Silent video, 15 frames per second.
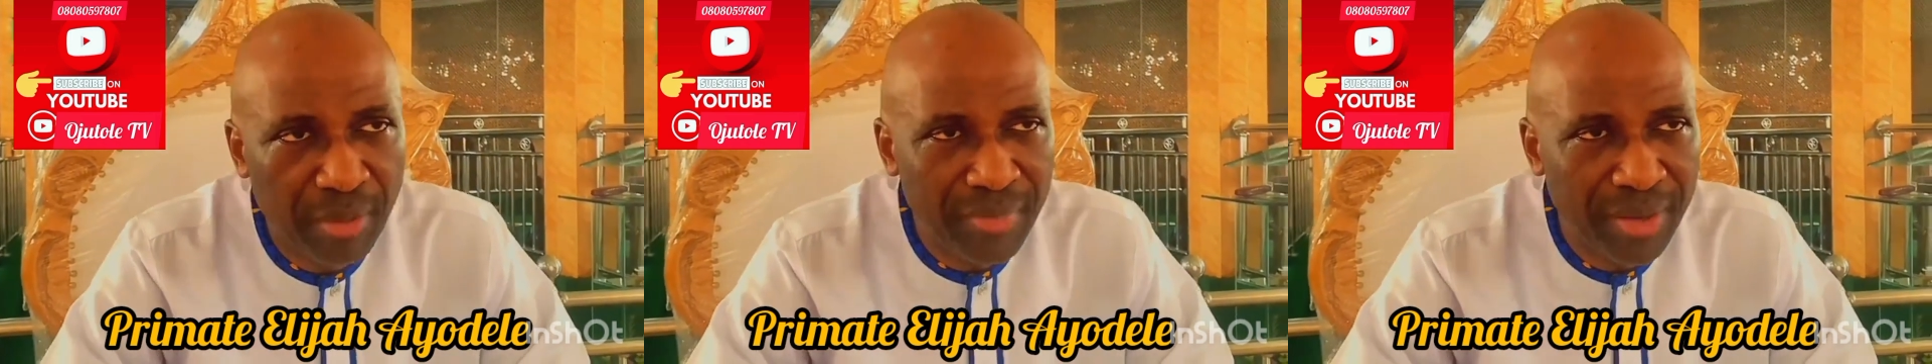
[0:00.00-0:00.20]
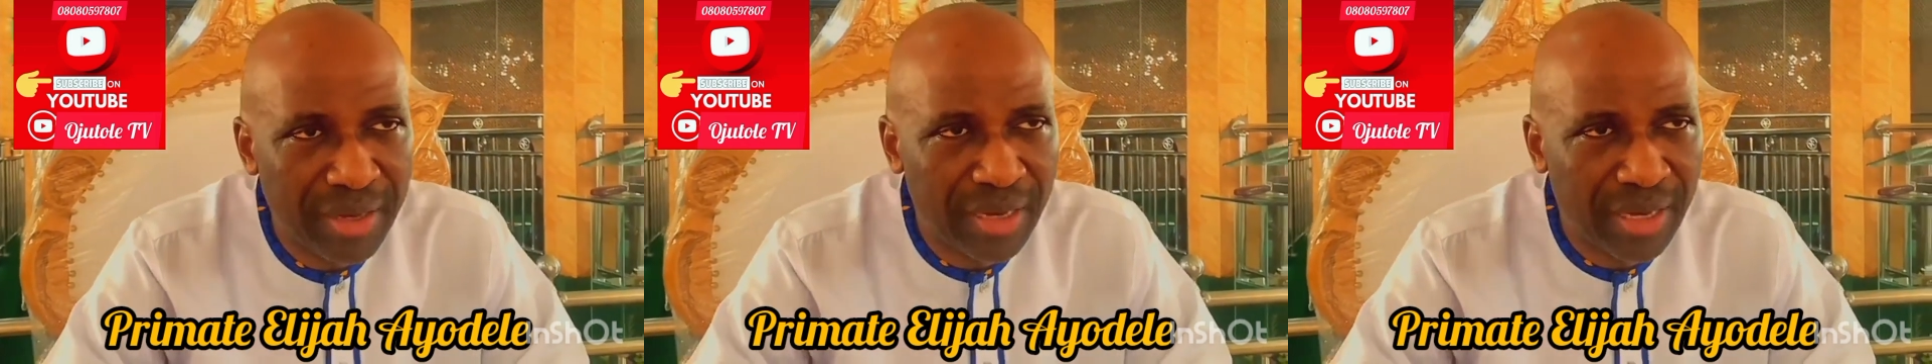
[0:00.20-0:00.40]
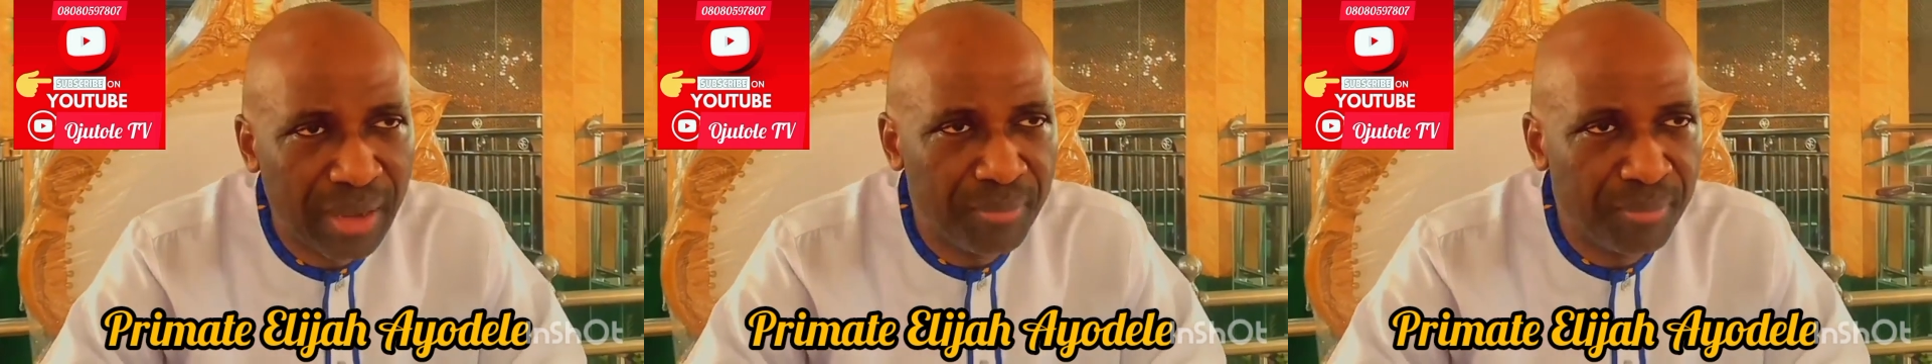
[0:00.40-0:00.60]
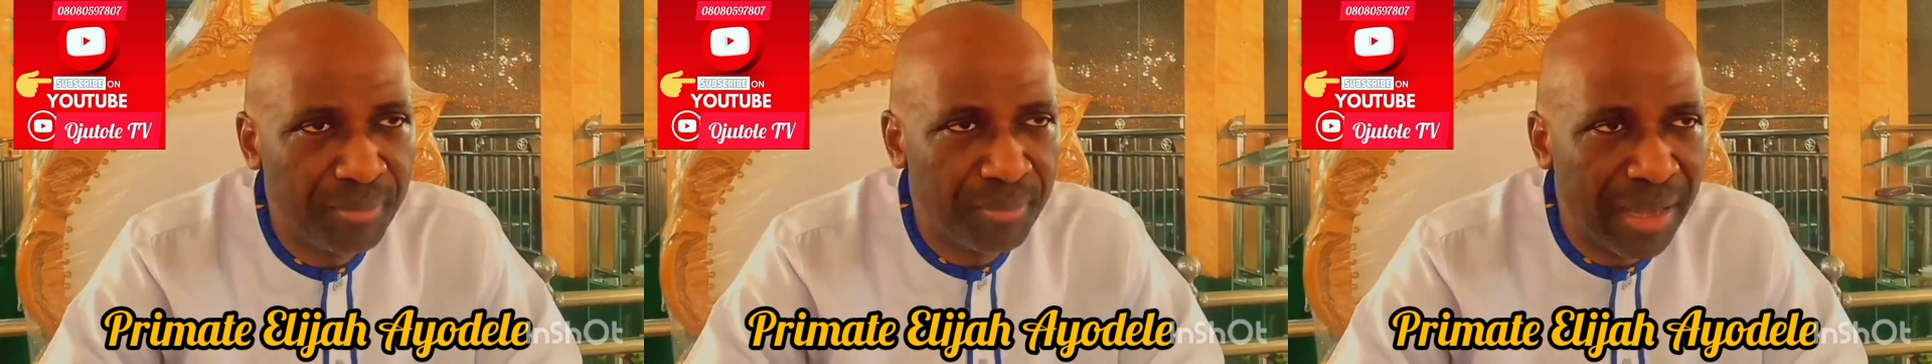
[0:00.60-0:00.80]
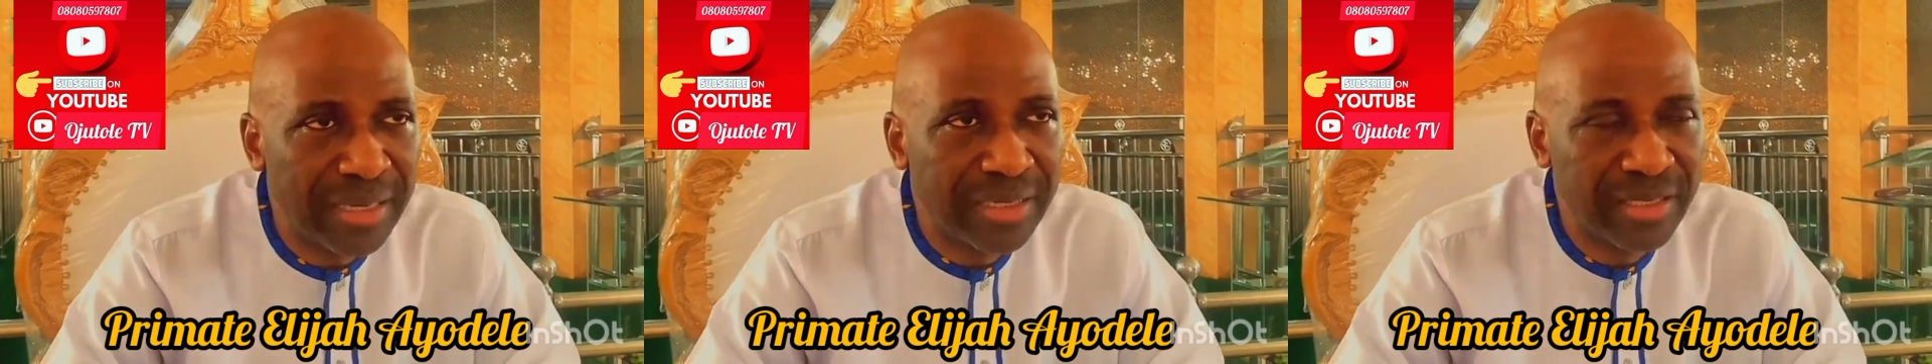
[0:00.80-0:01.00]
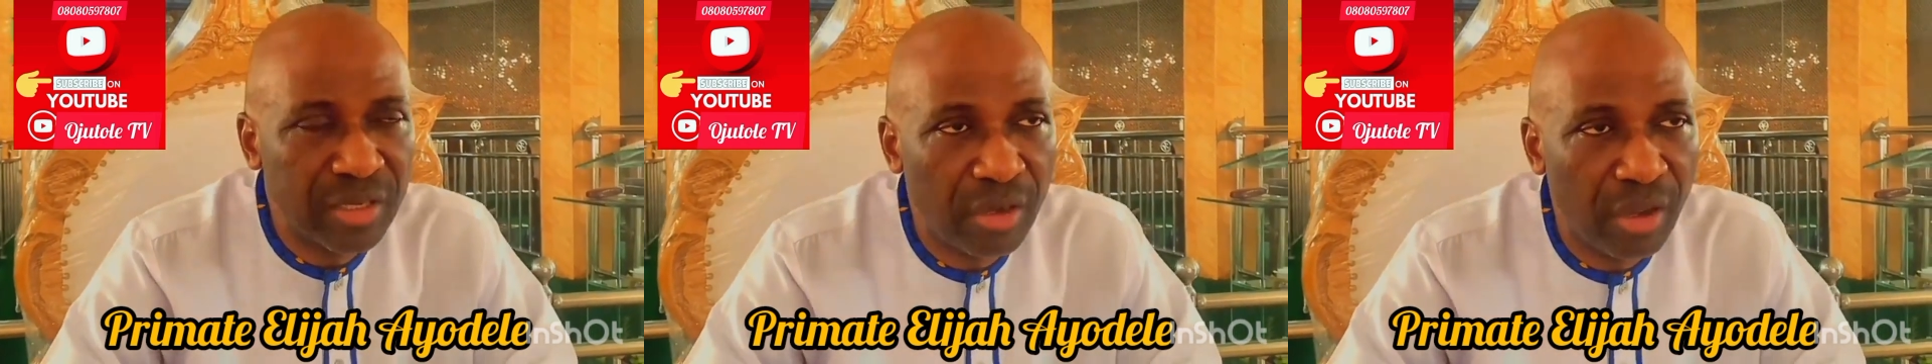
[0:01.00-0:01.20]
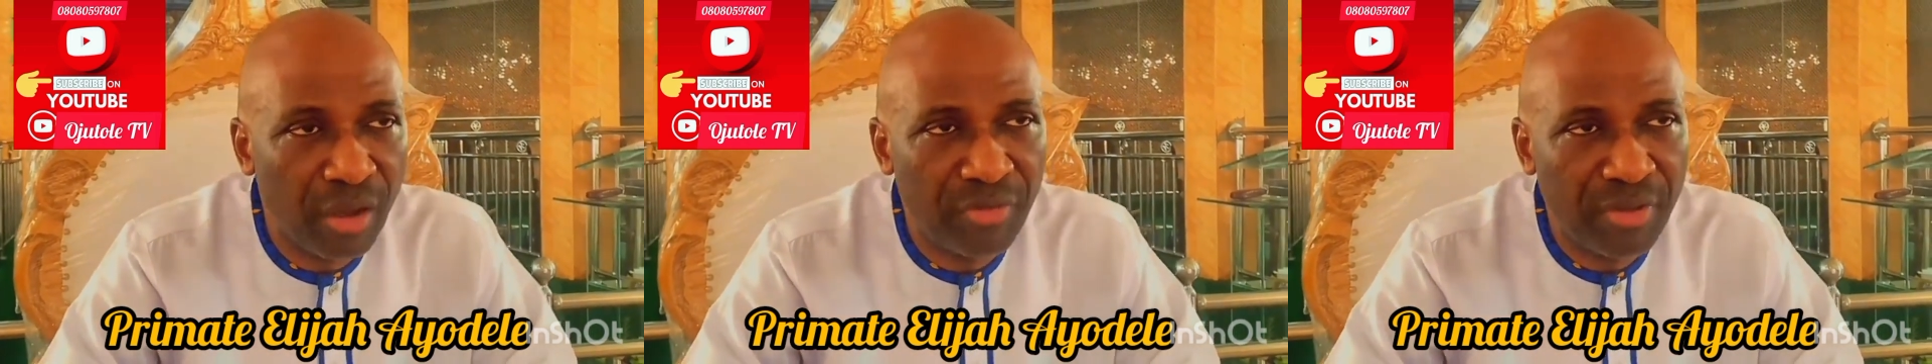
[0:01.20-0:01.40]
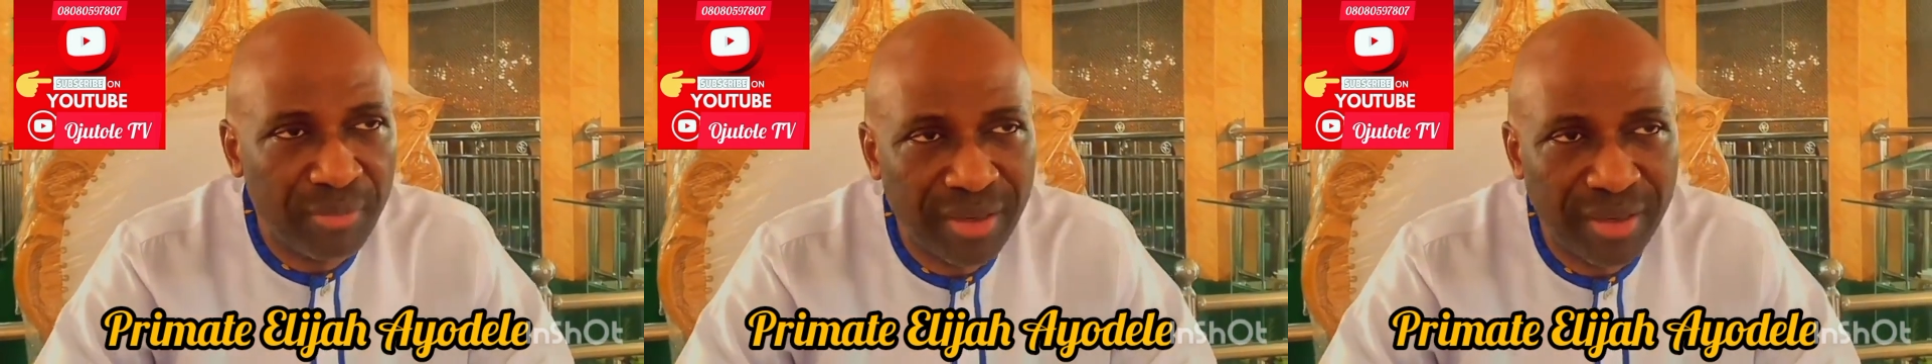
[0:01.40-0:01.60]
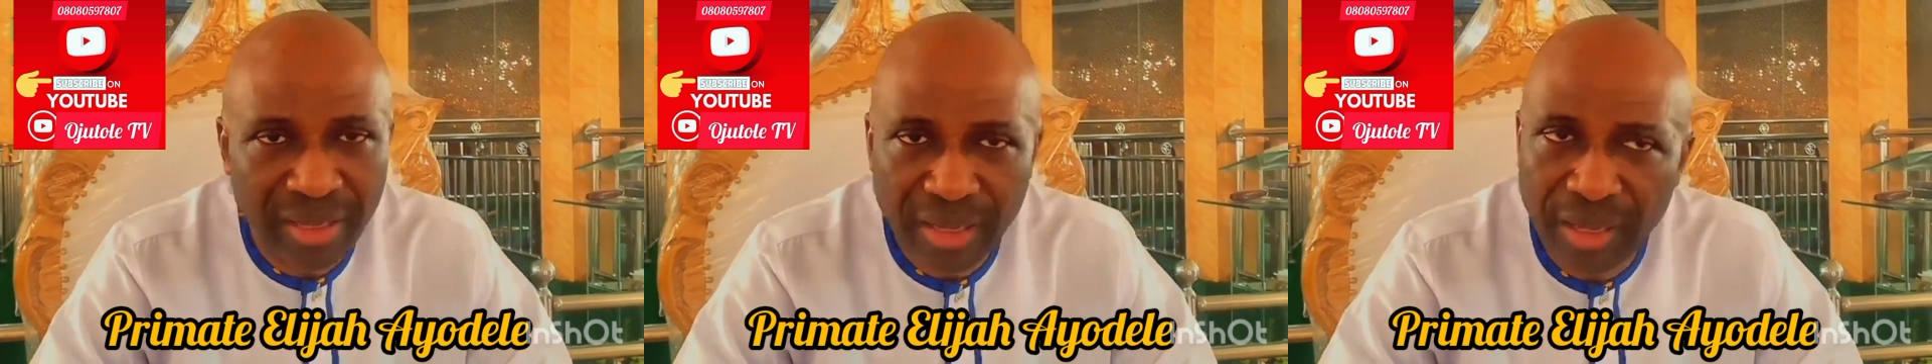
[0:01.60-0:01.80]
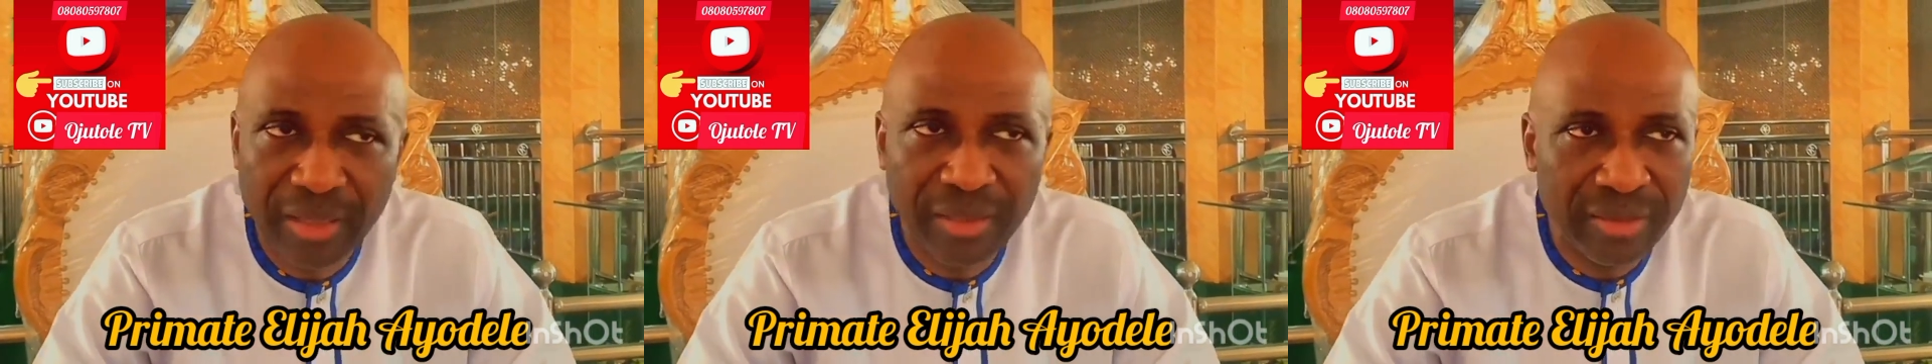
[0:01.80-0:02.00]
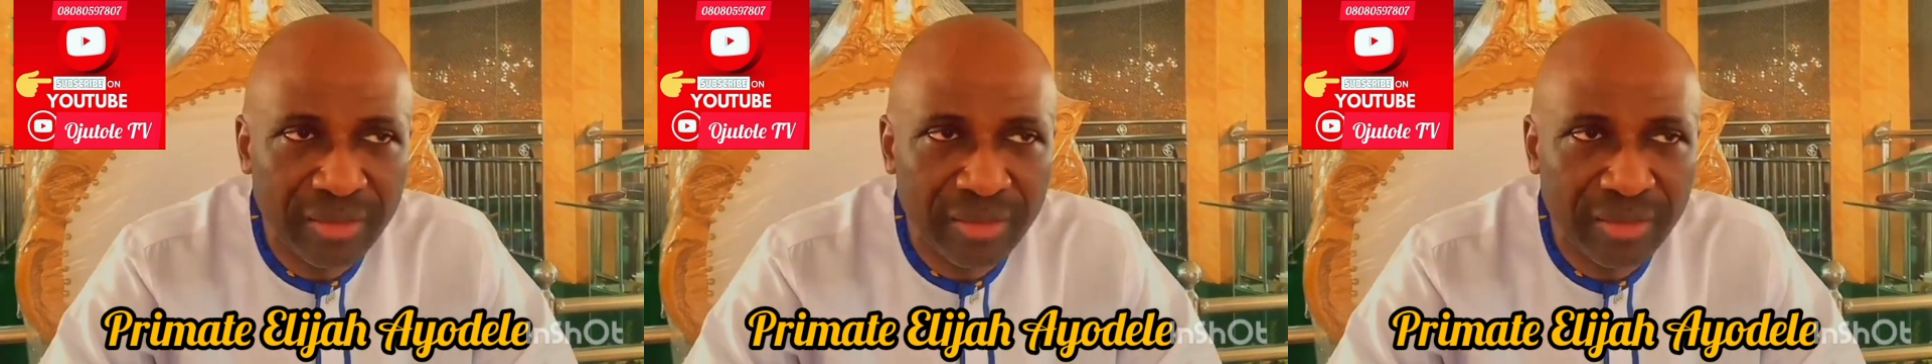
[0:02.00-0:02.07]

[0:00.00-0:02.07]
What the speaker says: American banks of America